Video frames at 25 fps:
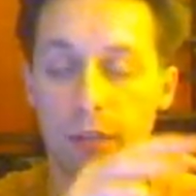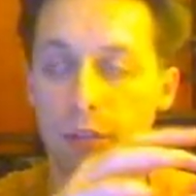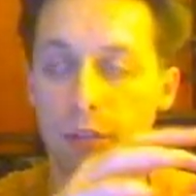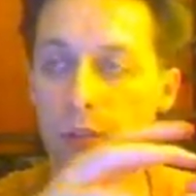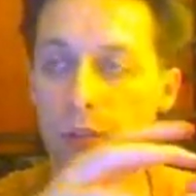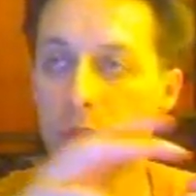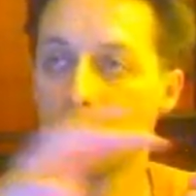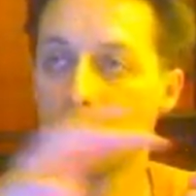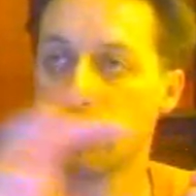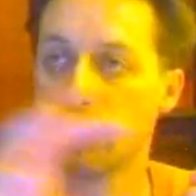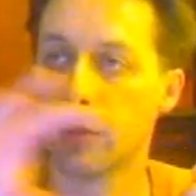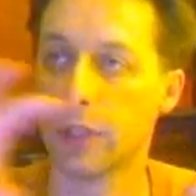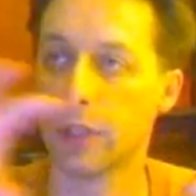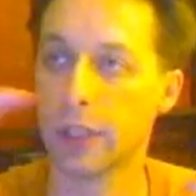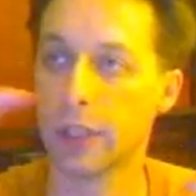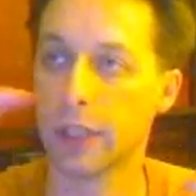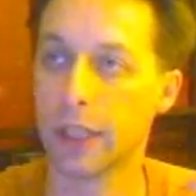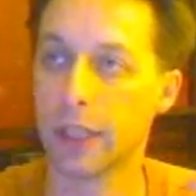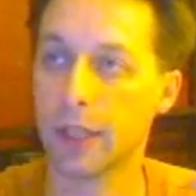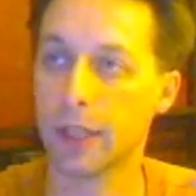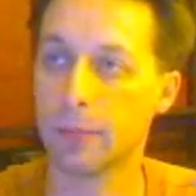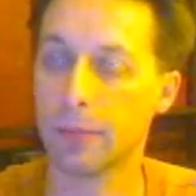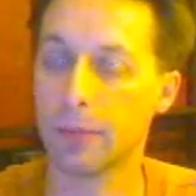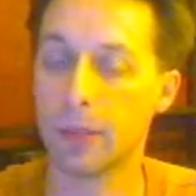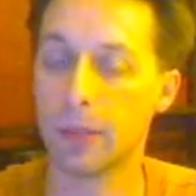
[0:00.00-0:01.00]
so you want to
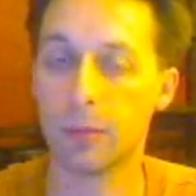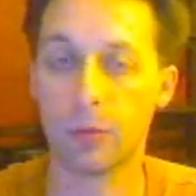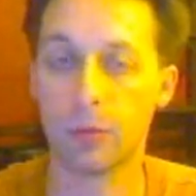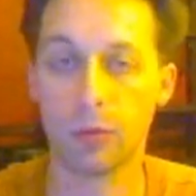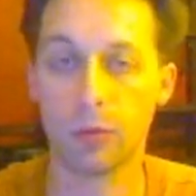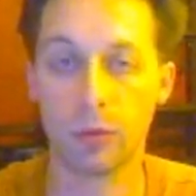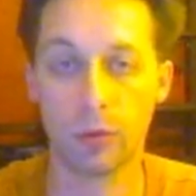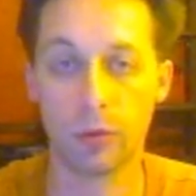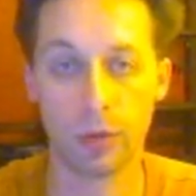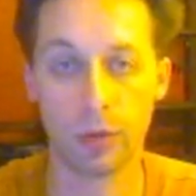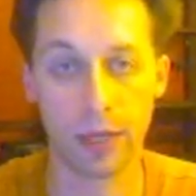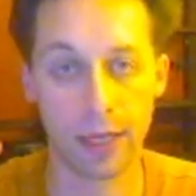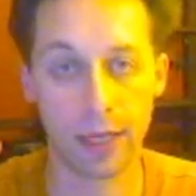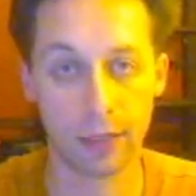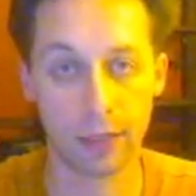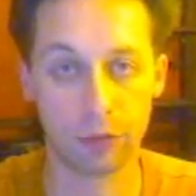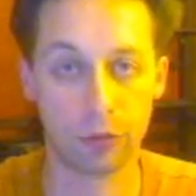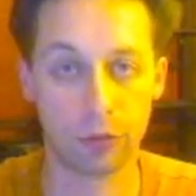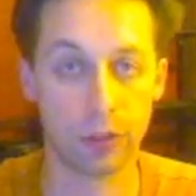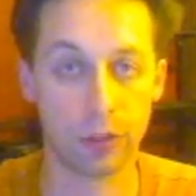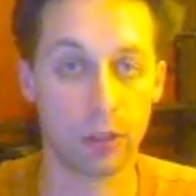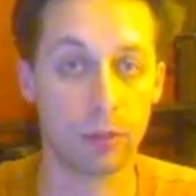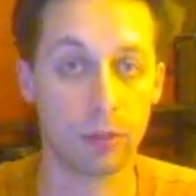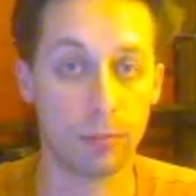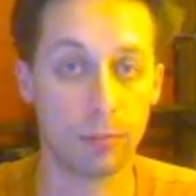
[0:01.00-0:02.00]
get people who are
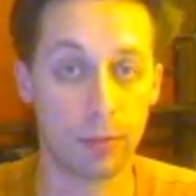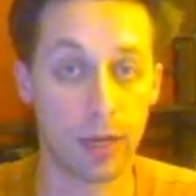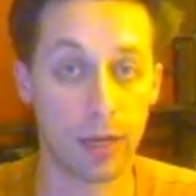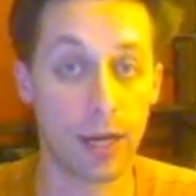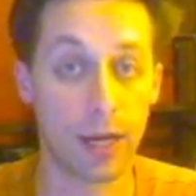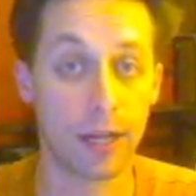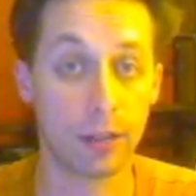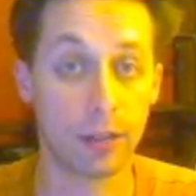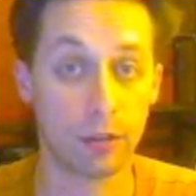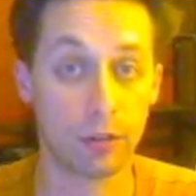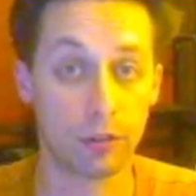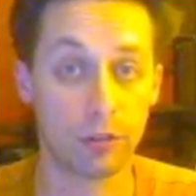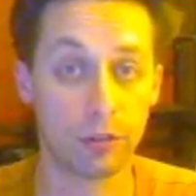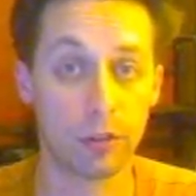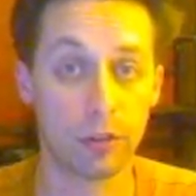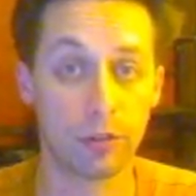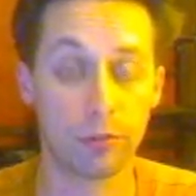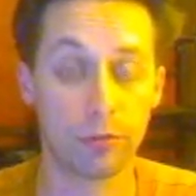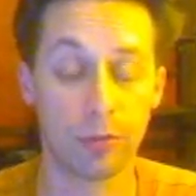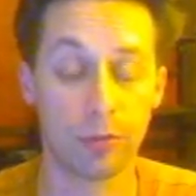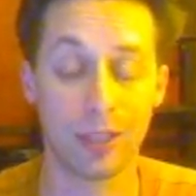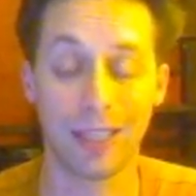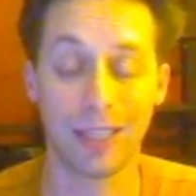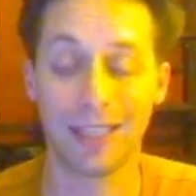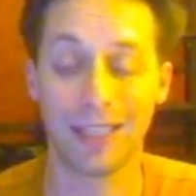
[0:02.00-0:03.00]
actually going to buy your
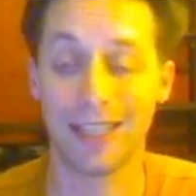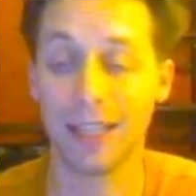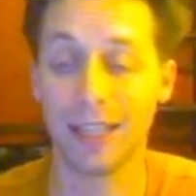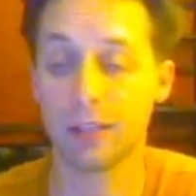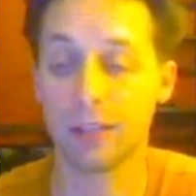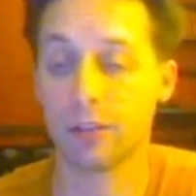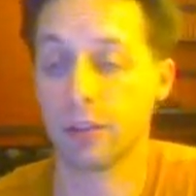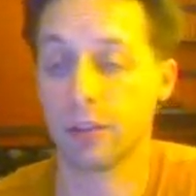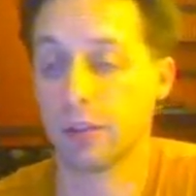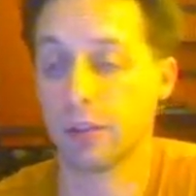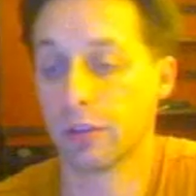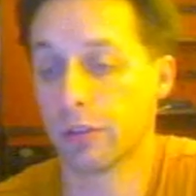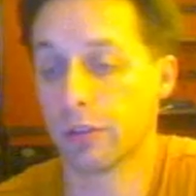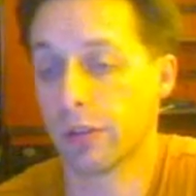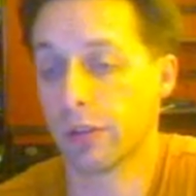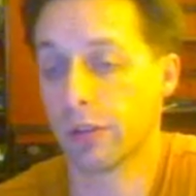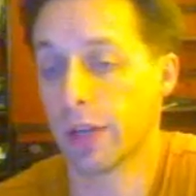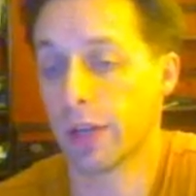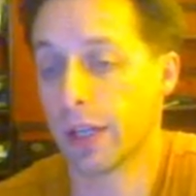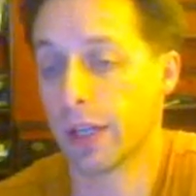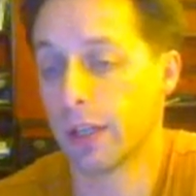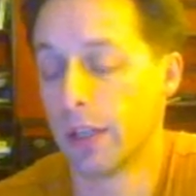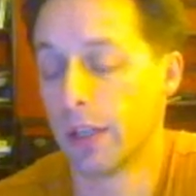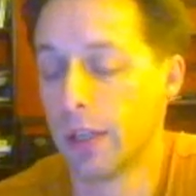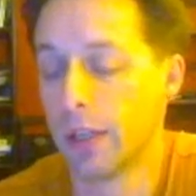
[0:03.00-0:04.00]
stuff when they get to your
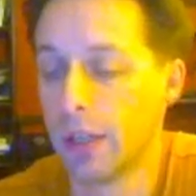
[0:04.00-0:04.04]
site.